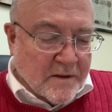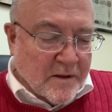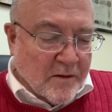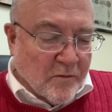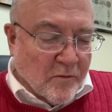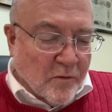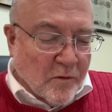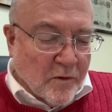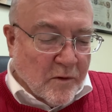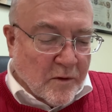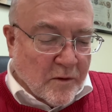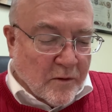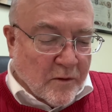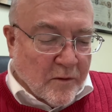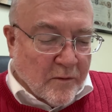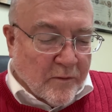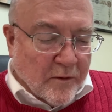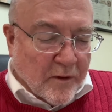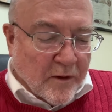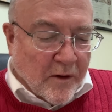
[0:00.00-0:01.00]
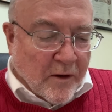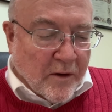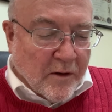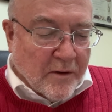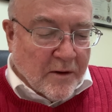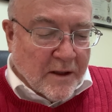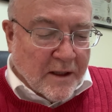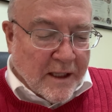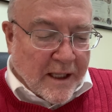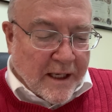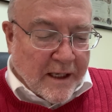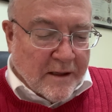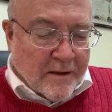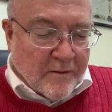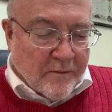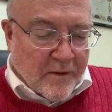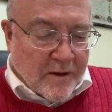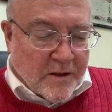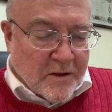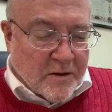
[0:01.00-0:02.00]
and ruler over all the land
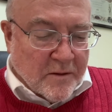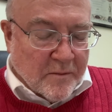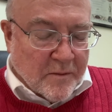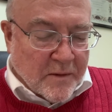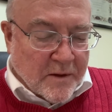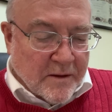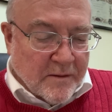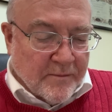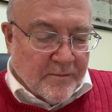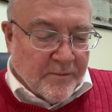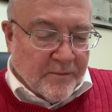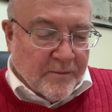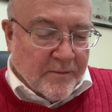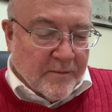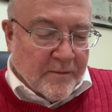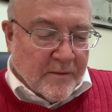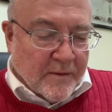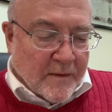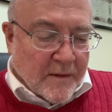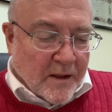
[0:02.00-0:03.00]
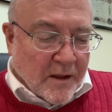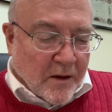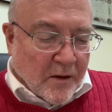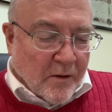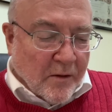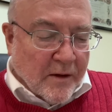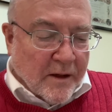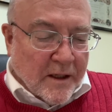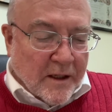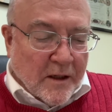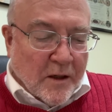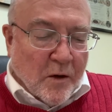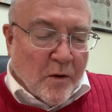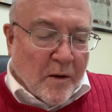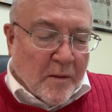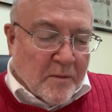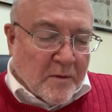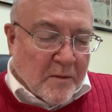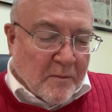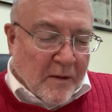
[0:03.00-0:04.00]
of Egypt. Hurry and go
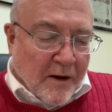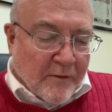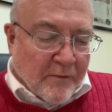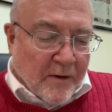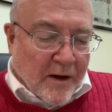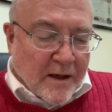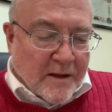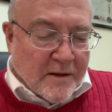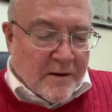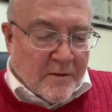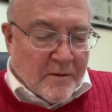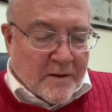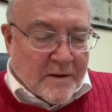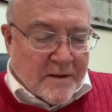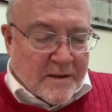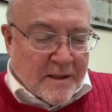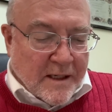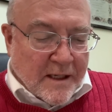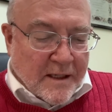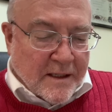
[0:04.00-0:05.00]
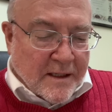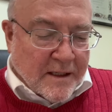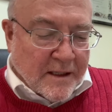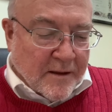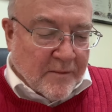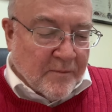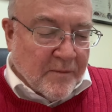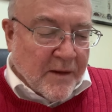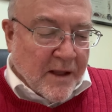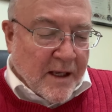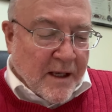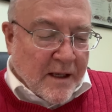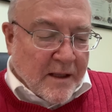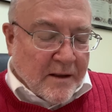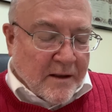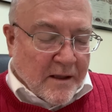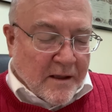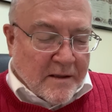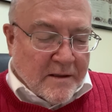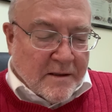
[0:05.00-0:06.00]
up to my father and say to him,
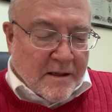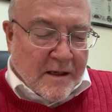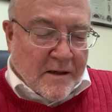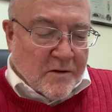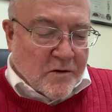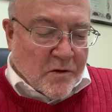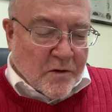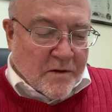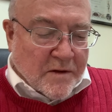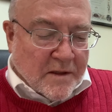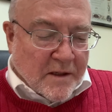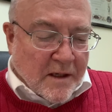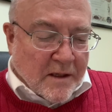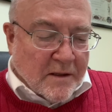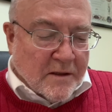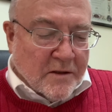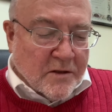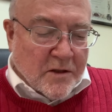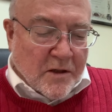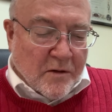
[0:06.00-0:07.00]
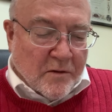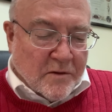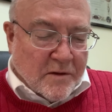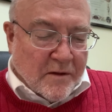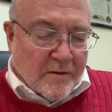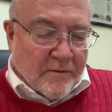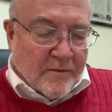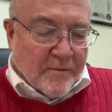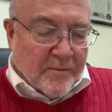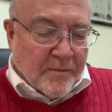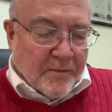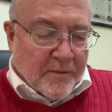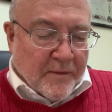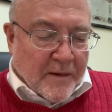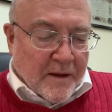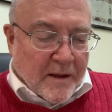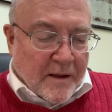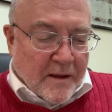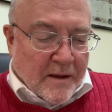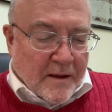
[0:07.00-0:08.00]
'Thus says your son Joseph,
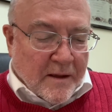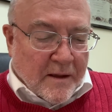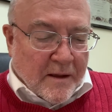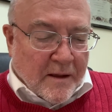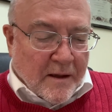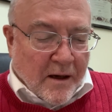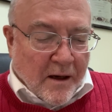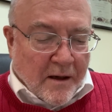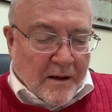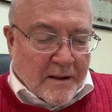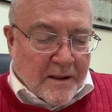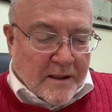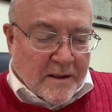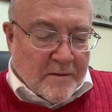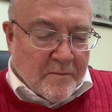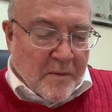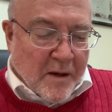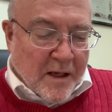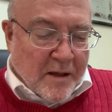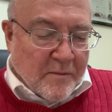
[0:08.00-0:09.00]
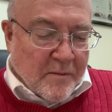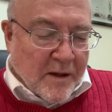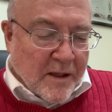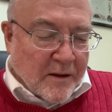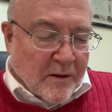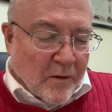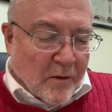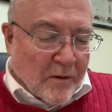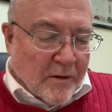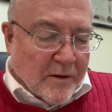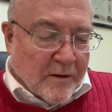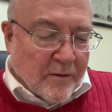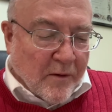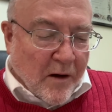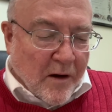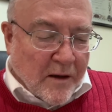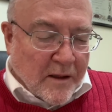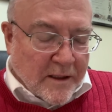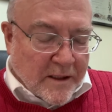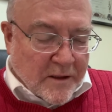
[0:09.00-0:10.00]
God has made me lord of
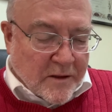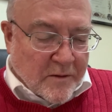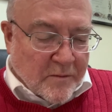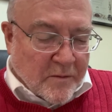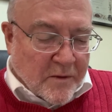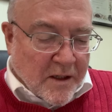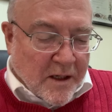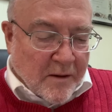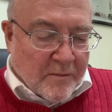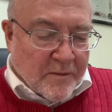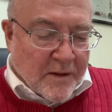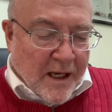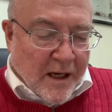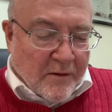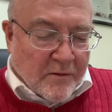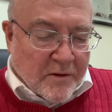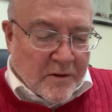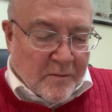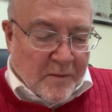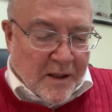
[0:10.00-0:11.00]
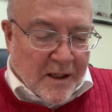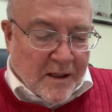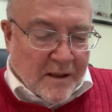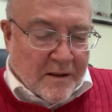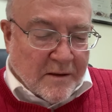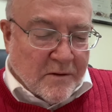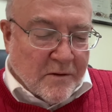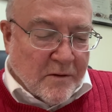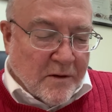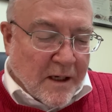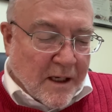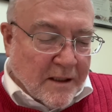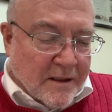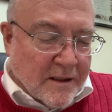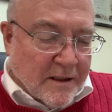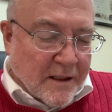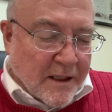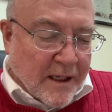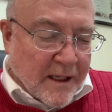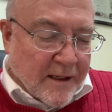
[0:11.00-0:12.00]
all Egypt. Come down to me and do not
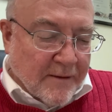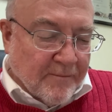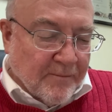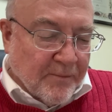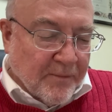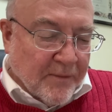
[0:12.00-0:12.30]
delay.